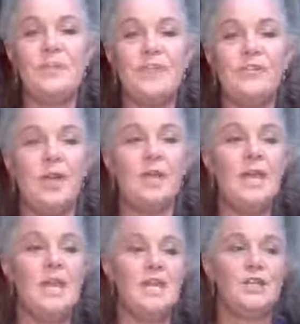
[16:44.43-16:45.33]
So
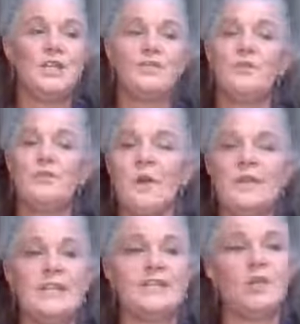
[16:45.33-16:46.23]
just a few
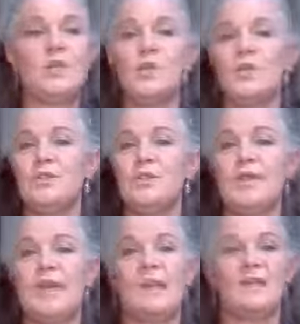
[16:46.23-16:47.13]
ideas. So you could
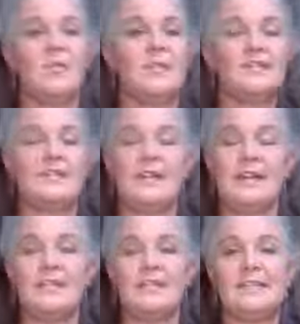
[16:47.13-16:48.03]
do that once,
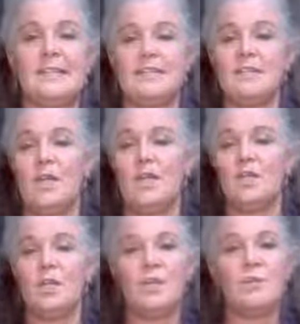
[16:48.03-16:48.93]
as I said,
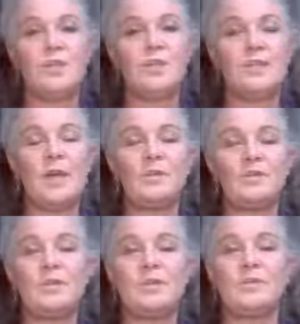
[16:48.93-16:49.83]
with your
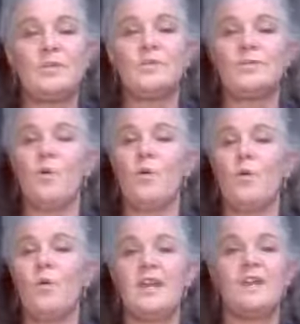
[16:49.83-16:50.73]
tumbled crystals,
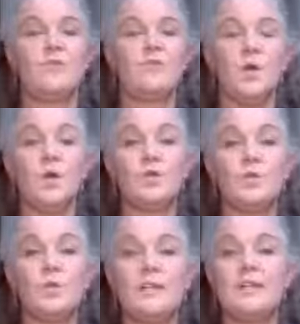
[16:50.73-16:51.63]
or if you've got
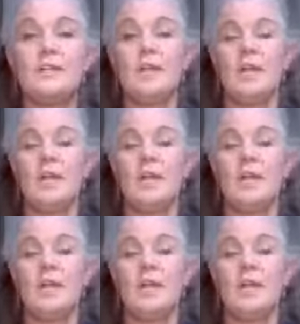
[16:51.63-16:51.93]
jewelry,